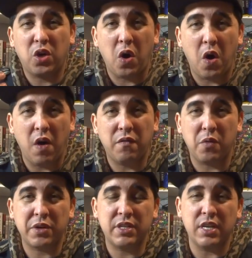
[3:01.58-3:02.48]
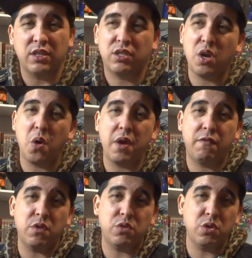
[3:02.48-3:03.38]
cough or sneeze. So
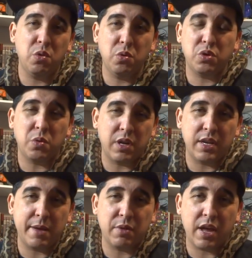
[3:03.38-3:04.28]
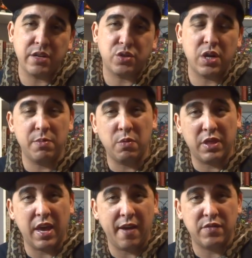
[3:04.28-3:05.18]
if you do do an nebulizer treatment
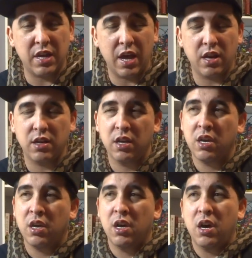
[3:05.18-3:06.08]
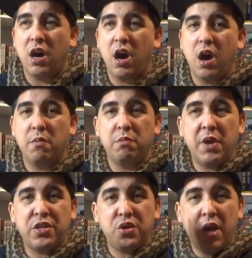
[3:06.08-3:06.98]
with F10, um,
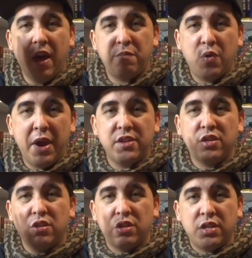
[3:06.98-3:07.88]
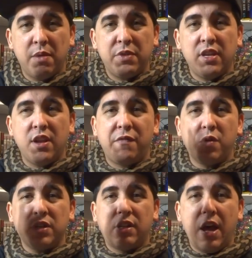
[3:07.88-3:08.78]
make sure you have branches or something in there
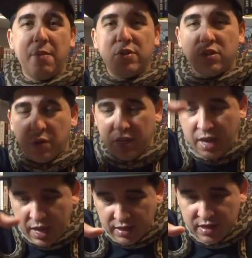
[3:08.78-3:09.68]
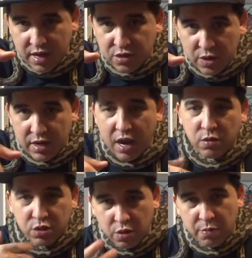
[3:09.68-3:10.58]
for it to climb on, so it can hang its head straight
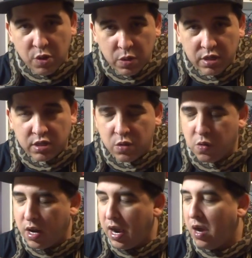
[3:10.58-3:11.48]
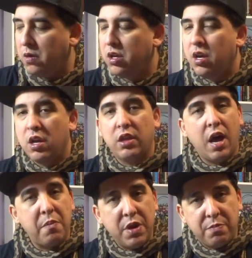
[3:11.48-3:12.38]
down, so the mucus can run out. A
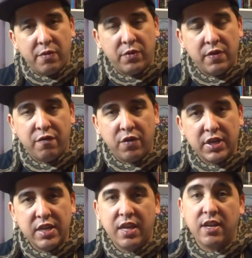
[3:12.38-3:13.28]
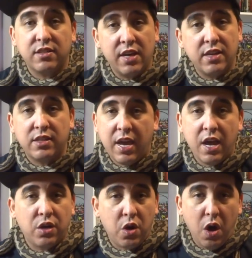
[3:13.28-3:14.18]
lot of people forget that snakes
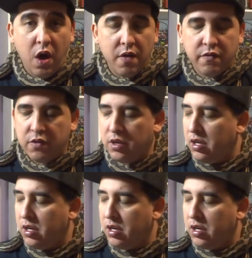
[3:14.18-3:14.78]
can't cough